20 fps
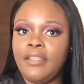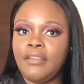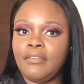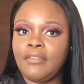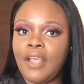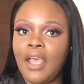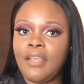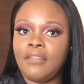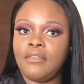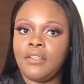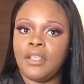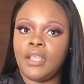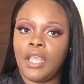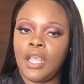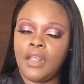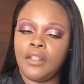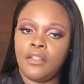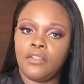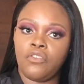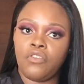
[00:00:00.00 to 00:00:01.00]
the sizing
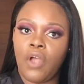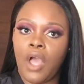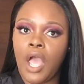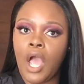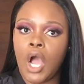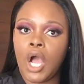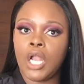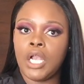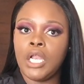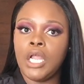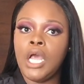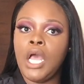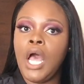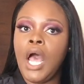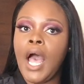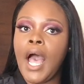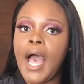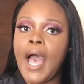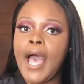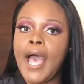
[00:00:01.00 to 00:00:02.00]
in the try
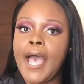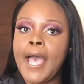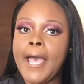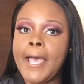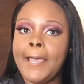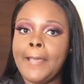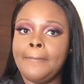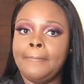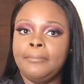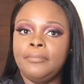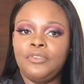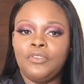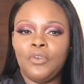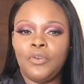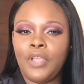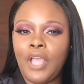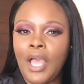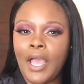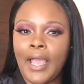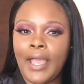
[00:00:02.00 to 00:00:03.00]
on.
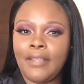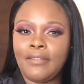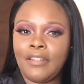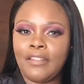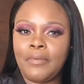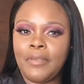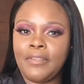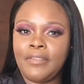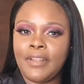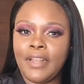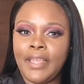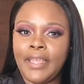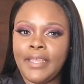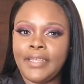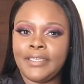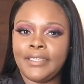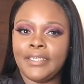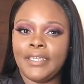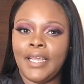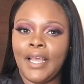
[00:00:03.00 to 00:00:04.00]
So yeah guys, that's basically
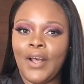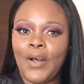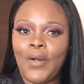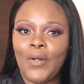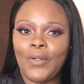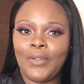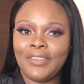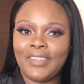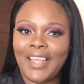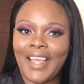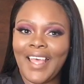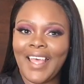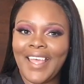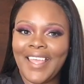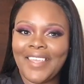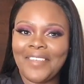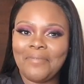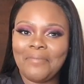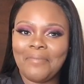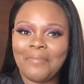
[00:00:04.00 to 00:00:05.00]
it. Whole
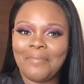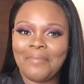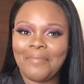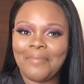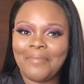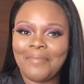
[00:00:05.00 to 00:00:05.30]
time.